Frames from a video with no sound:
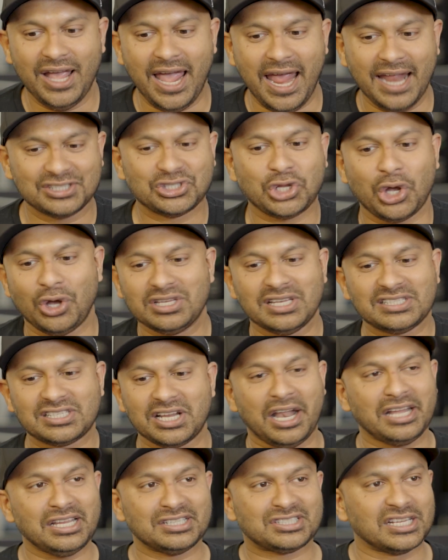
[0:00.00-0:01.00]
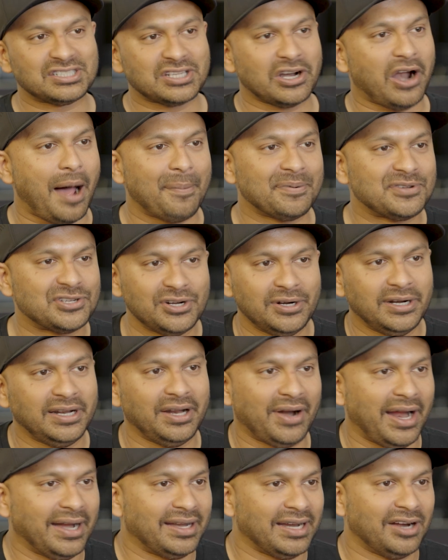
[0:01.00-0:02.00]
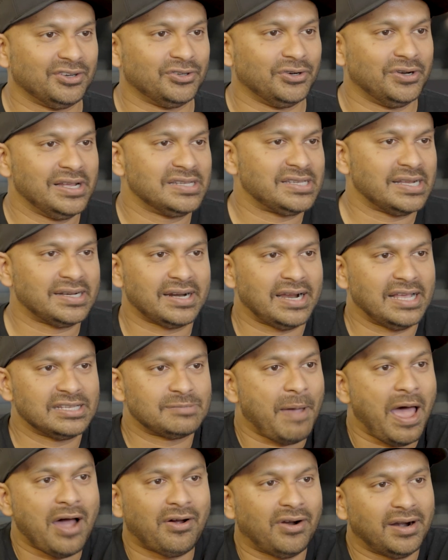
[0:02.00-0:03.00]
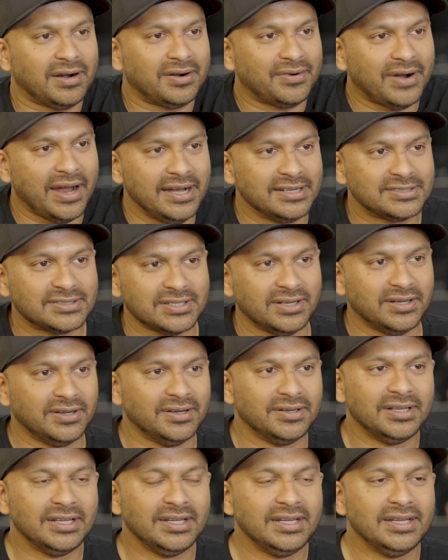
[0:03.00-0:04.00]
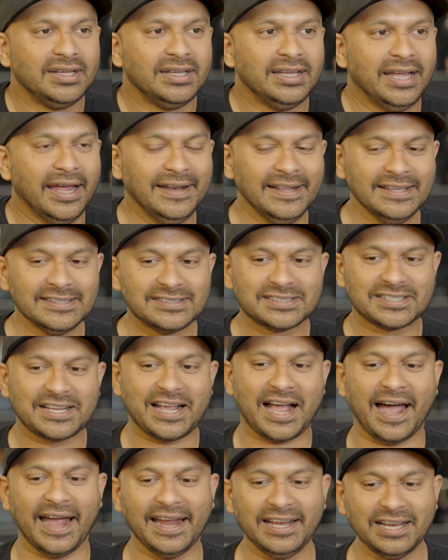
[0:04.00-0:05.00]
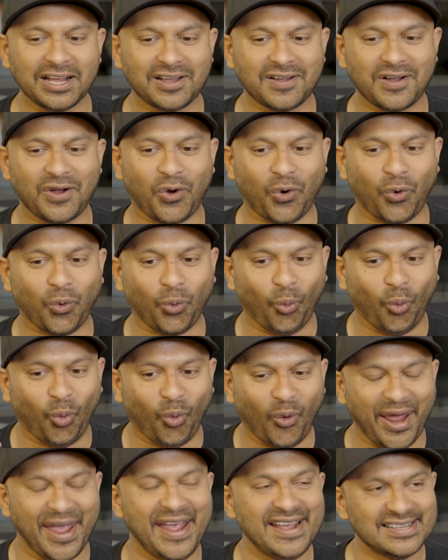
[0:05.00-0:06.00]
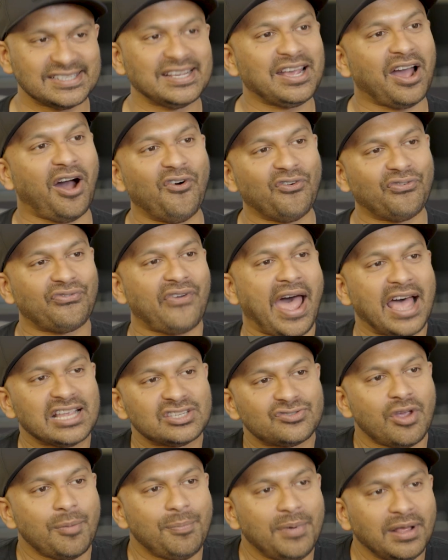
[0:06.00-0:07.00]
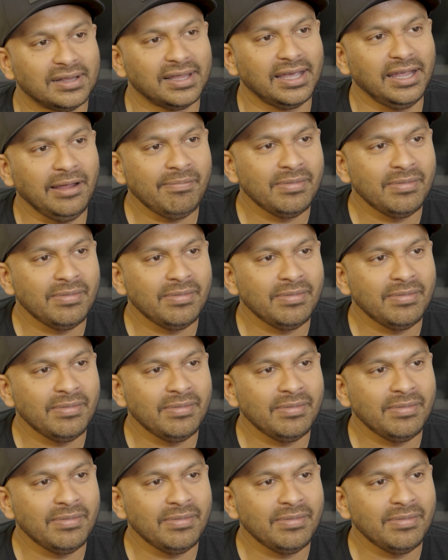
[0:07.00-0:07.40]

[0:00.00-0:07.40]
And so it's such an opportunity right now to decentralize power, right? So it is kind of crazy how fast we're building.